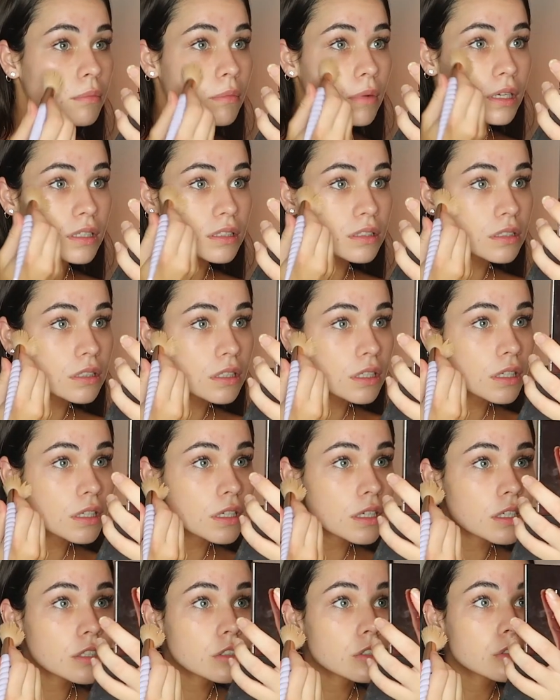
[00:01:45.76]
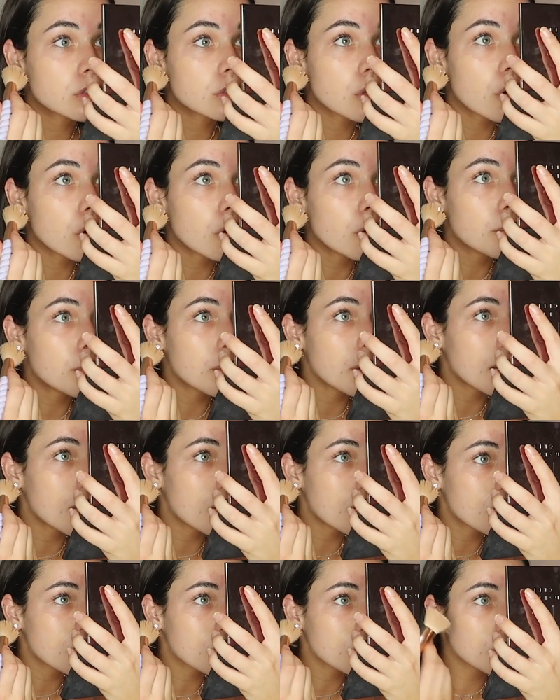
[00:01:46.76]
My skin is so
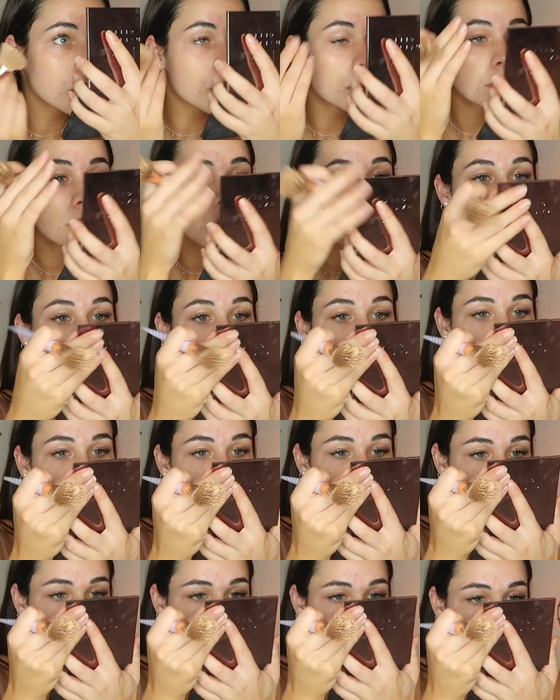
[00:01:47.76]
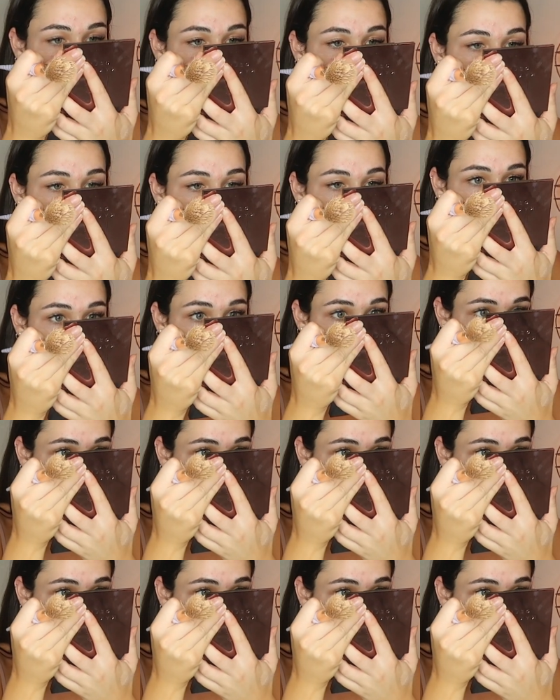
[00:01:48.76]
bad at the moment, holy fuck.